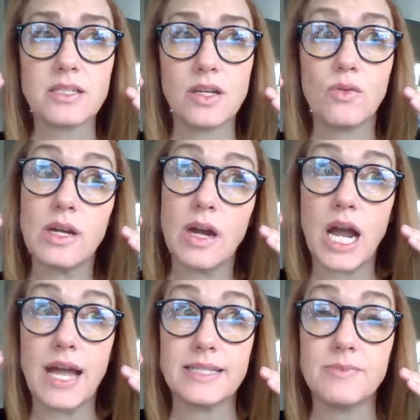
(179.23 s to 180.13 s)
So
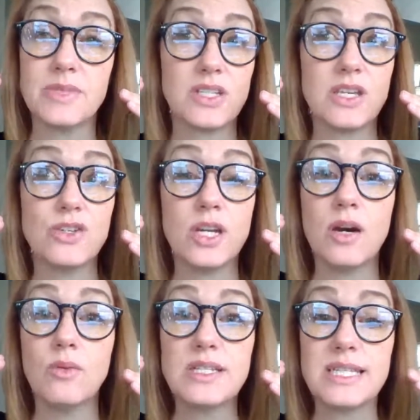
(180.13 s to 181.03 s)
as Miss Keisha
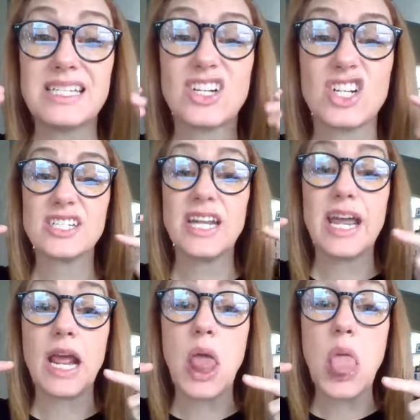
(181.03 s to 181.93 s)
always says,
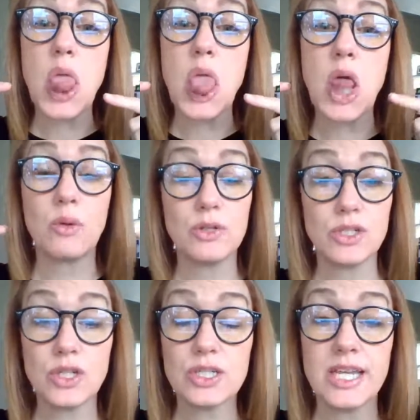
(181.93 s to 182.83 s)
snake, which
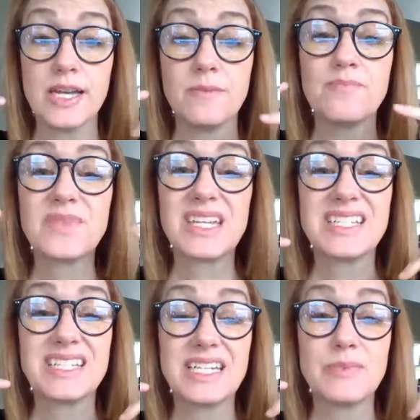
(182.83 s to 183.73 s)
is our tongue,
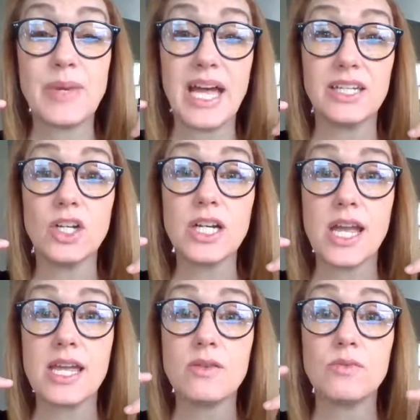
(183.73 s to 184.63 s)
stays behind our
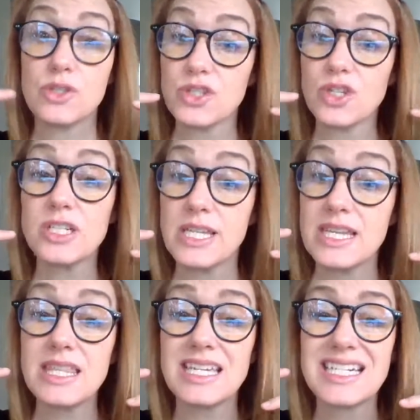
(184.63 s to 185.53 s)
gate, which is our
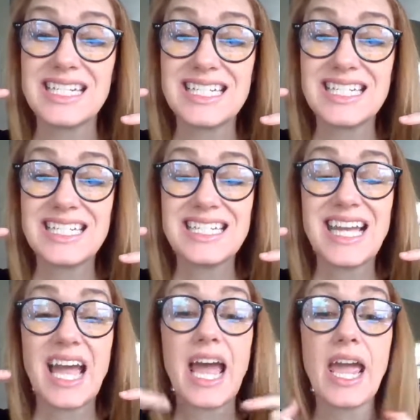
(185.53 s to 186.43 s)
teeth.
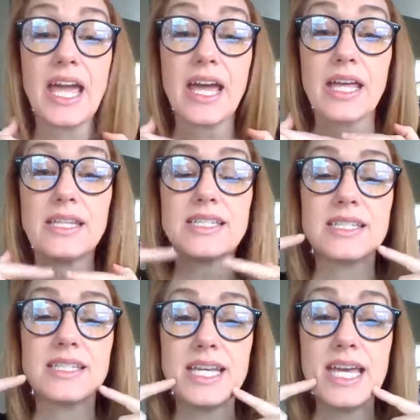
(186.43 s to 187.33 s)
And
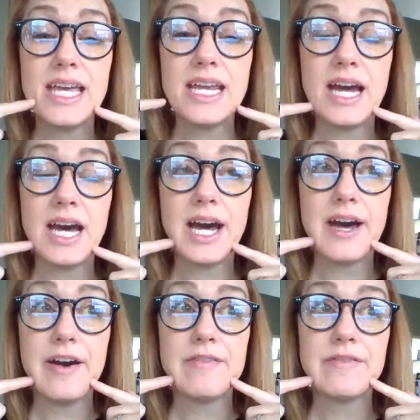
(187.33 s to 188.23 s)
instead
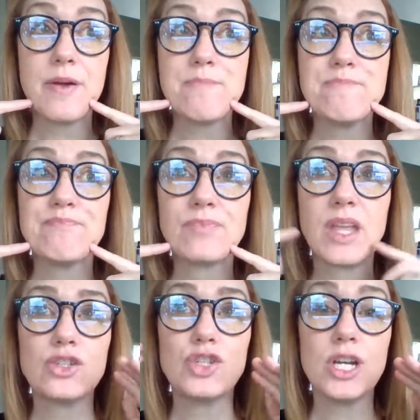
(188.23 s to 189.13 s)
of
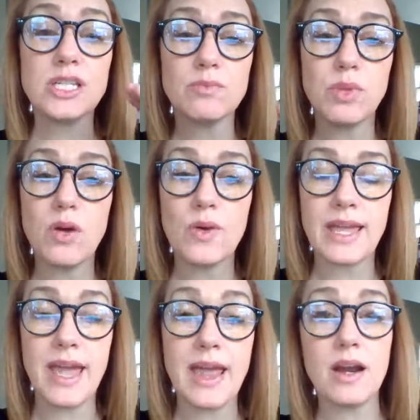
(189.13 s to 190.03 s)
just
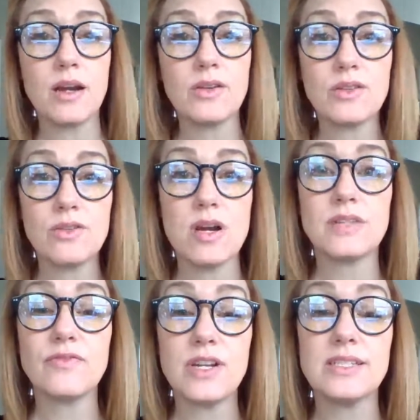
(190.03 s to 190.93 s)
blowing air through
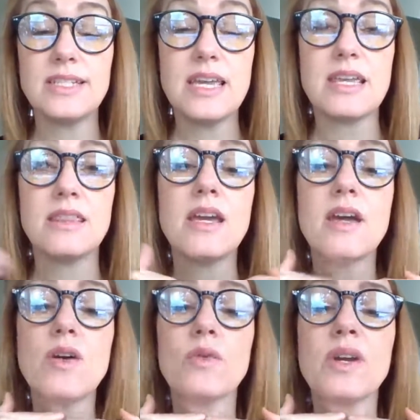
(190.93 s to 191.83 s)
our front teeth,
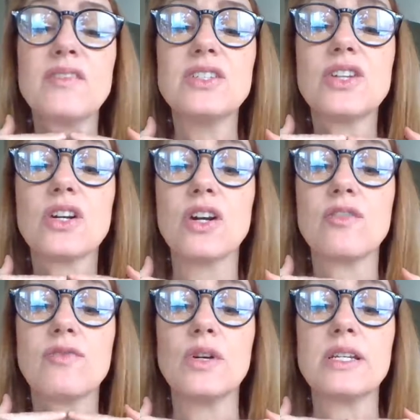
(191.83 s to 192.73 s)
we have to turn our
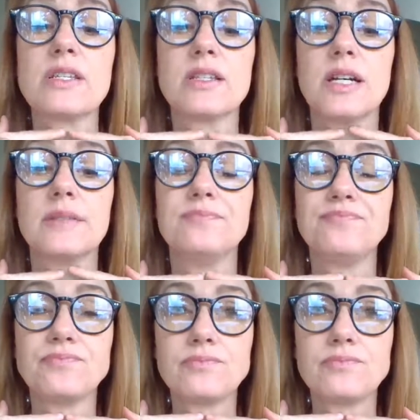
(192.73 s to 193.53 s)
voice on.